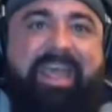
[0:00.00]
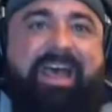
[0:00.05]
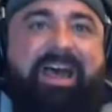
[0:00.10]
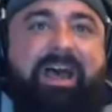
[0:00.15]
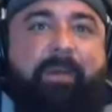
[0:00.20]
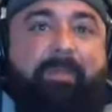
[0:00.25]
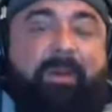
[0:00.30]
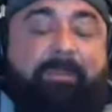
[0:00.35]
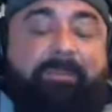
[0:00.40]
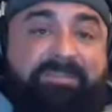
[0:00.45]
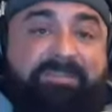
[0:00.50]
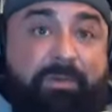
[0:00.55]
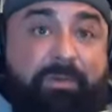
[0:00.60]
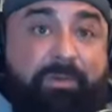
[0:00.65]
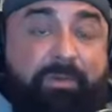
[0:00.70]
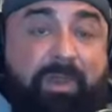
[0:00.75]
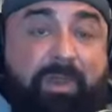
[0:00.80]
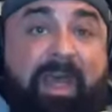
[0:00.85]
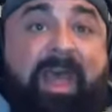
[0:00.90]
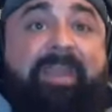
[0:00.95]
I'm
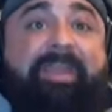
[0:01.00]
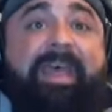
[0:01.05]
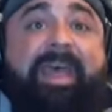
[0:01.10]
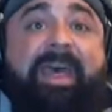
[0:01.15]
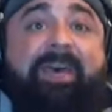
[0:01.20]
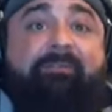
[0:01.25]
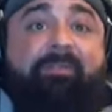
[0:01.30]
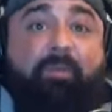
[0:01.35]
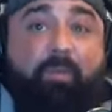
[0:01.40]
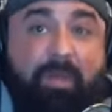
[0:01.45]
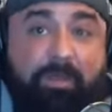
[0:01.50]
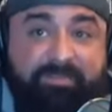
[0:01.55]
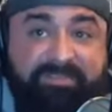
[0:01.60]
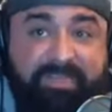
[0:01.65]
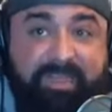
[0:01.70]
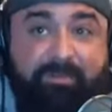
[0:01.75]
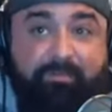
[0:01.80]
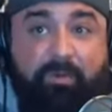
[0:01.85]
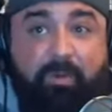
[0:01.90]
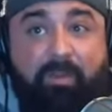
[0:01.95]
so glad to have the
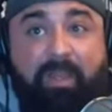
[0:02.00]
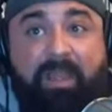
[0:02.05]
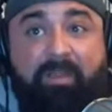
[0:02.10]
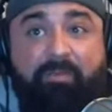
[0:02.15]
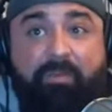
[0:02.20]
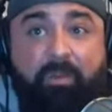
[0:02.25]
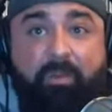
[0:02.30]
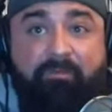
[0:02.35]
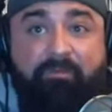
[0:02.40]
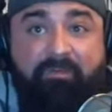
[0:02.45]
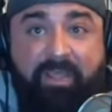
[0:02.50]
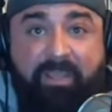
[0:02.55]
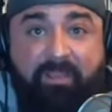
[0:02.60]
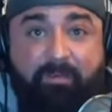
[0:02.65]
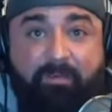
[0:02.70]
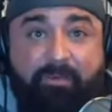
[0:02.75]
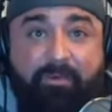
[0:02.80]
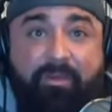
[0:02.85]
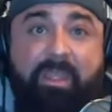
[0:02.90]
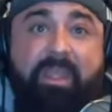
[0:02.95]
website rollout, though,
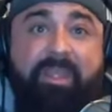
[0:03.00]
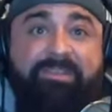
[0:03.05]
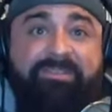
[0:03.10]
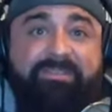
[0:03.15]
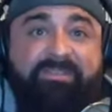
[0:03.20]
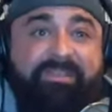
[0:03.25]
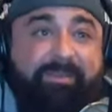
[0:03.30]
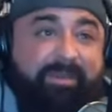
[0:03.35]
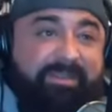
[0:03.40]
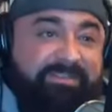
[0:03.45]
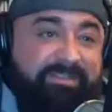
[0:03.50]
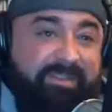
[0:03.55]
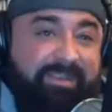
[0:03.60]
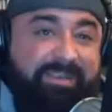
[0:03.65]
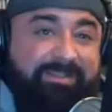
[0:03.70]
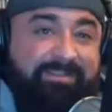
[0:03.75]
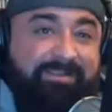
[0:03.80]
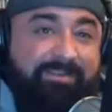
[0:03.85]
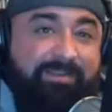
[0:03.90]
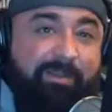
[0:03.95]
available. So somebody's going
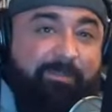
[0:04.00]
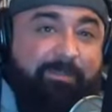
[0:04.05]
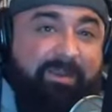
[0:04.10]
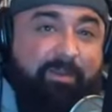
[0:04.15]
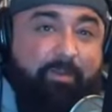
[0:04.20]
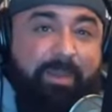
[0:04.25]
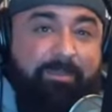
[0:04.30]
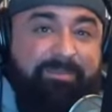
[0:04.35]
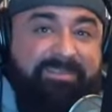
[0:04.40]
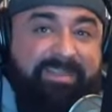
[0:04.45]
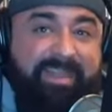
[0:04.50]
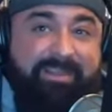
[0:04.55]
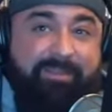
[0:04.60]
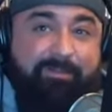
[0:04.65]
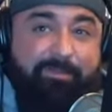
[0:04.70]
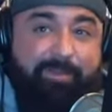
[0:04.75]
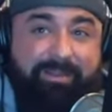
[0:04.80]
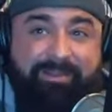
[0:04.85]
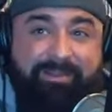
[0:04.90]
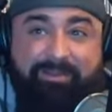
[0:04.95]
to get their company website
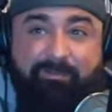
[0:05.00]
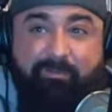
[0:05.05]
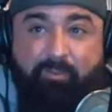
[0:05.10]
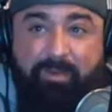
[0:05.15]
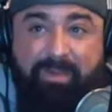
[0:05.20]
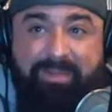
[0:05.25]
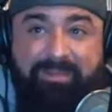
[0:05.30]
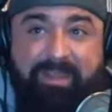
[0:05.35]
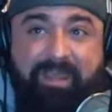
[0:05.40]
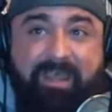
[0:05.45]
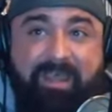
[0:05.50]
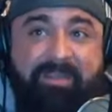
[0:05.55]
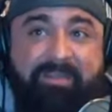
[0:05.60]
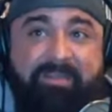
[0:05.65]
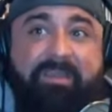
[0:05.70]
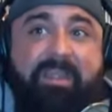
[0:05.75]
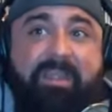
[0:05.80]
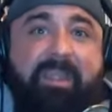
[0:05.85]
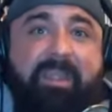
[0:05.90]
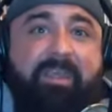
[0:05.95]
completely
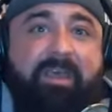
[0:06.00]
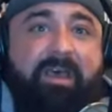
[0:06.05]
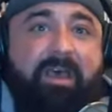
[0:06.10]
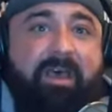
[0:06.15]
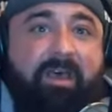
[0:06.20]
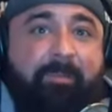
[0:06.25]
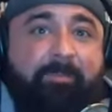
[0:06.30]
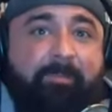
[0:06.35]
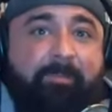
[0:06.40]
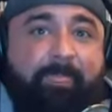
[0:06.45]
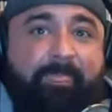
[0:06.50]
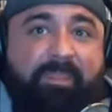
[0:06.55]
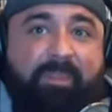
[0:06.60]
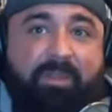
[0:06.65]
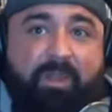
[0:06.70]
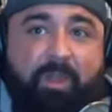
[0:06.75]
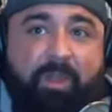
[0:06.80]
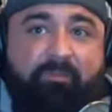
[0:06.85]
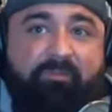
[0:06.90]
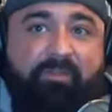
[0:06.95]
redone.
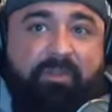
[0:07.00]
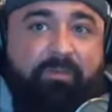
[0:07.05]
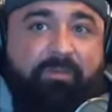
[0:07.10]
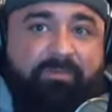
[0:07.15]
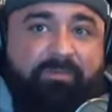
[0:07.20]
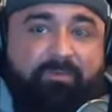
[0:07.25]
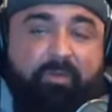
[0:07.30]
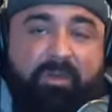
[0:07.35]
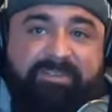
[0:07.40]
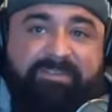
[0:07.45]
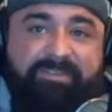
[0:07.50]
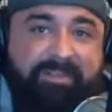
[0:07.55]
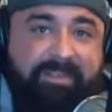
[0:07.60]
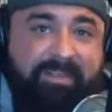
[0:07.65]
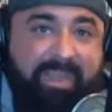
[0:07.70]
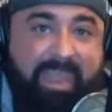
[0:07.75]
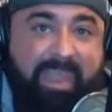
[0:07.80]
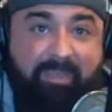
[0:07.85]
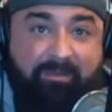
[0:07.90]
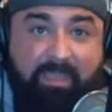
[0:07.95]
You know, if you
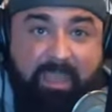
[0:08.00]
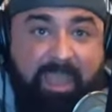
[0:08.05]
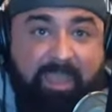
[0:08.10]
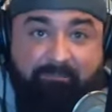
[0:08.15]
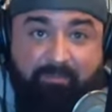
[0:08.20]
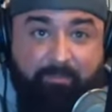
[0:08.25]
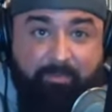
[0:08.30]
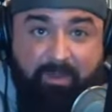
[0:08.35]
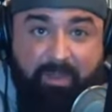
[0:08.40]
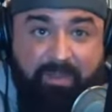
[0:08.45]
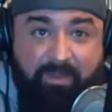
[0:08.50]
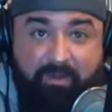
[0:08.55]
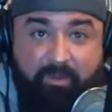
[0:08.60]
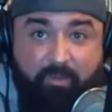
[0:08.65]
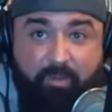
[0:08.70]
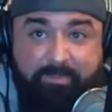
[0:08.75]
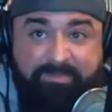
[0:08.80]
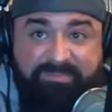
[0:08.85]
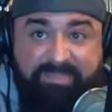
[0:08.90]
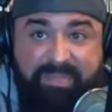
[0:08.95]
recently have a brand
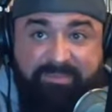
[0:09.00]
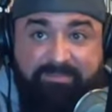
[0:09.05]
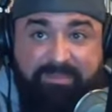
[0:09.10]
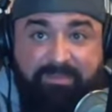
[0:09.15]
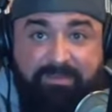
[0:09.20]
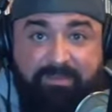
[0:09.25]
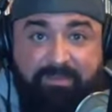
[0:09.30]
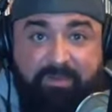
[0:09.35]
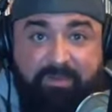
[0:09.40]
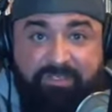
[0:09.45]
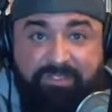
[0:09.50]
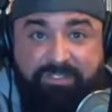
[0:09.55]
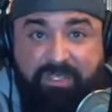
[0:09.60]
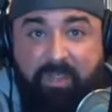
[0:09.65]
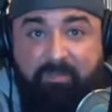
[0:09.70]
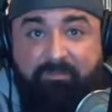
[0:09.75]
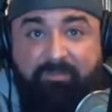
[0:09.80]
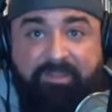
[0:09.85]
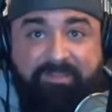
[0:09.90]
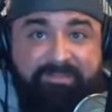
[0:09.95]
new website, then you can
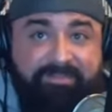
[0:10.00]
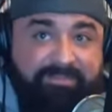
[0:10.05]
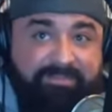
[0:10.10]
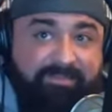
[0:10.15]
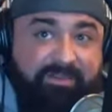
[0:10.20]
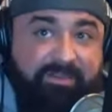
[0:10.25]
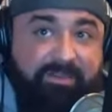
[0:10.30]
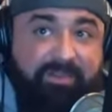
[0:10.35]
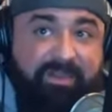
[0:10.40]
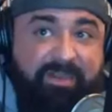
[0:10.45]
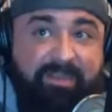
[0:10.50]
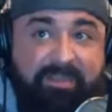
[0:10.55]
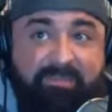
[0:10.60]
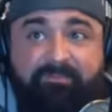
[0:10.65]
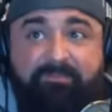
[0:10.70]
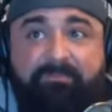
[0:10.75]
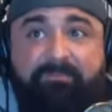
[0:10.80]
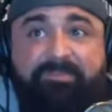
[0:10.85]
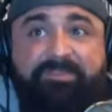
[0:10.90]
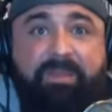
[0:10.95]
shelf this until you need
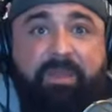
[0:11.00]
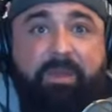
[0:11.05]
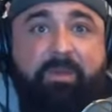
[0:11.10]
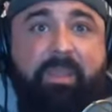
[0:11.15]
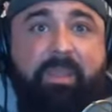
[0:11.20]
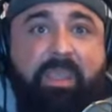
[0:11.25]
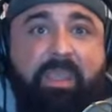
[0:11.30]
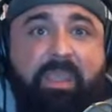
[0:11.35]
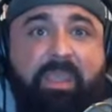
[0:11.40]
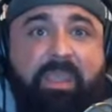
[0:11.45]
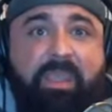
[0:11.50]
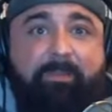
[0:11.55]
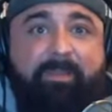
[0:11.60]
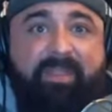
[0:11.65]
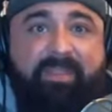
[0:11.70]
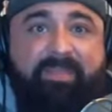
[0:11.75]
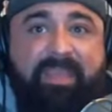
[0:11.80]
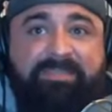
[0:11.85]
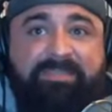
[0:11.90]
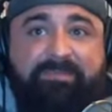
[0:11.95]
it. So, I
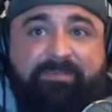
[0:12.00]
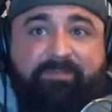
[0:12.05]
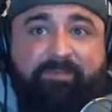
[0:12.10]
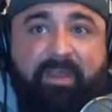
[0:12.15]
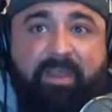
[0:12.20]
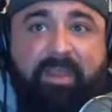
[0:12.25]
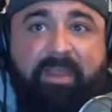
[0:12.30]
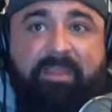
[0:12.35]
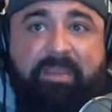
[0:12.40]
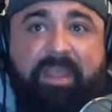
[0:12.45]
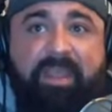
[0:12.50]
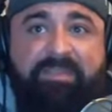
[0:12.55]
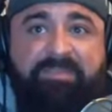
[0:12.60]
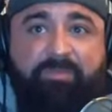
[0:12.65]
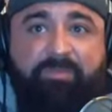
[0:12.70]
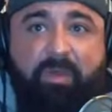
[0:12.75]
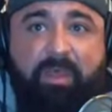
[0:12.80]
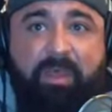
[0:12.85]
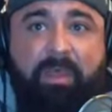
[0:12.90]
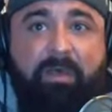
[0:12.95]
mean, that's fine
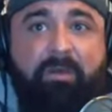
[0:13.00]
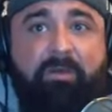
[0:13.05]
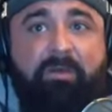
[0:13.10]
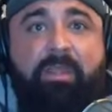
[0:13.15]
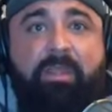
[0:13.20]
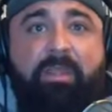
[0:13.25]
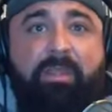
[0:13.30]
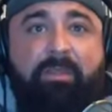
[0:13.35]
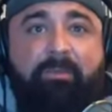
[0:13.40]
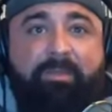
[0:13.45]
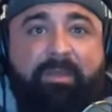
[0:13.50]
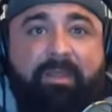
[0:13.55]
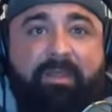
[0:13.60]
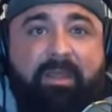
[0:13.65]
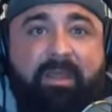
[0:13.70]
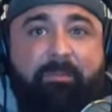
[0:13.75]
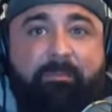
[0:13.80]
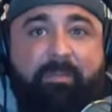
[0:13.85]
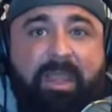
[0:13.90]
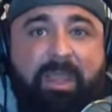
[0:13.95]
as well. But
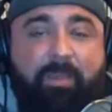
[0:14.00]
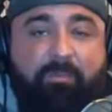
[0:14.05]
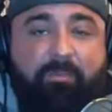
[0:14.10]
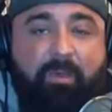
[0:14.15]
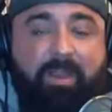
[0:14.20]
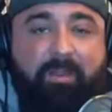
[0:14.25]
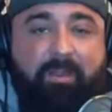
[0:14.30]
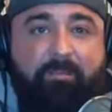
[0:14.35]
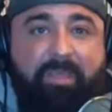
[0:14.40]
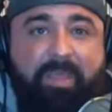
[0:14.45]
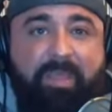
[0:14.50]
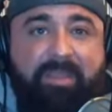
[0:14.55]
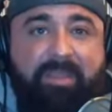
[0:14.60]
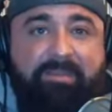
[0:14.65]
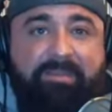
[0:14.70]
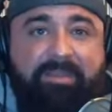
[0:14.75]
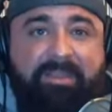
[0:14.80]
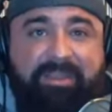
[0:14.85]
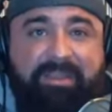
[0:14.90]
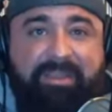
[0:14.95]
I would
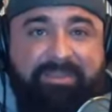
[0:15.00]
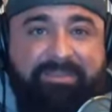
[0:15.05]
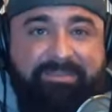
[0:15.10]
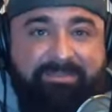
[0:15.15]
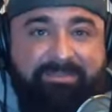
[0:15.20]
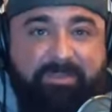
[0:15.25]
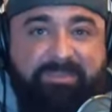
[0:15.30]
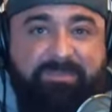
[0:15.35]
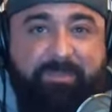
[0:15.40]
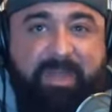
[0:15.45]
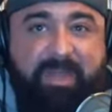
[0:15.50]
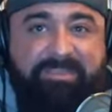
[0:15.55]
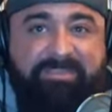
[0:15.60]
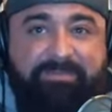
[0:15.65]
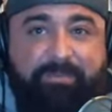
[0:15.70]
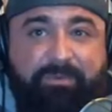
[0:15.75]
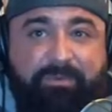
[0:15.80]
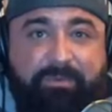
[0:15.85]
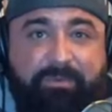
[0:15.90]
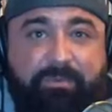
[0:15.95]
recommend getting it as soon as
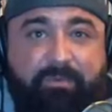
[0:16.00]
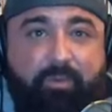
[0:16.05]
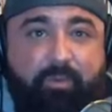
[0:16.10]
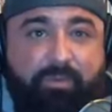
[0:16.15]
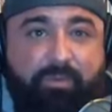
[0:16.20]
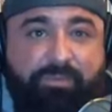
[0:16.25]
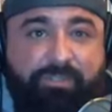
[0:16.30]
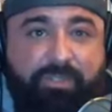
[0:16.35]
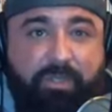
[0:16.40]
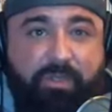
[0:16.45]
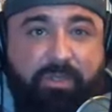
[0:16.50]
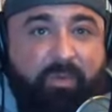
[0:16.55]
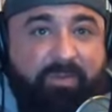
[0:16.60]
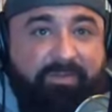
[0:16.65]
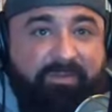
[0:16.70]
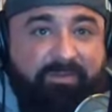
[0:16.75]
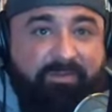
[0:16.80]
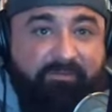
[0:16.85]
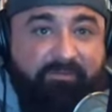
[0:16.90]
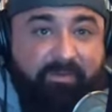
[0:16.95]
possible. We'll show you
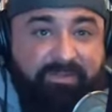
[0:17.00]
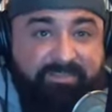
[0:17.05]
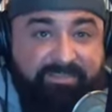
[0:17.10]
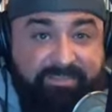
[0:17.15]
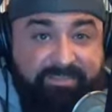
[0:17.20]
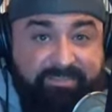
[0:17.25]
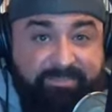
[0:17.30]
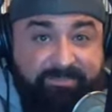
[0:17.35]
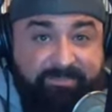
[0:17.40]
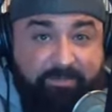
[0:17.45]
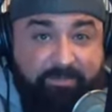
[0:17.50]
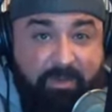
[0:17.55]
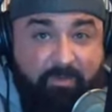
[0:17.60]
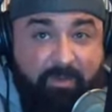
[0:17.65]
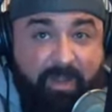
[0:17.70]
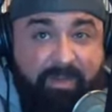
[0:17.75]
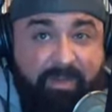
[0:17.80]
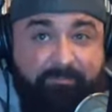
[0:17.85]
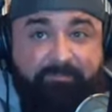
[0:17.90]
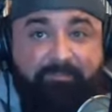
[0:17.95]
what the difference is. All
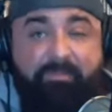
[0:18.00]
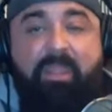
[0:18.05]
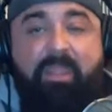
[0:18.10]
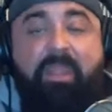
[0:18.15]
right.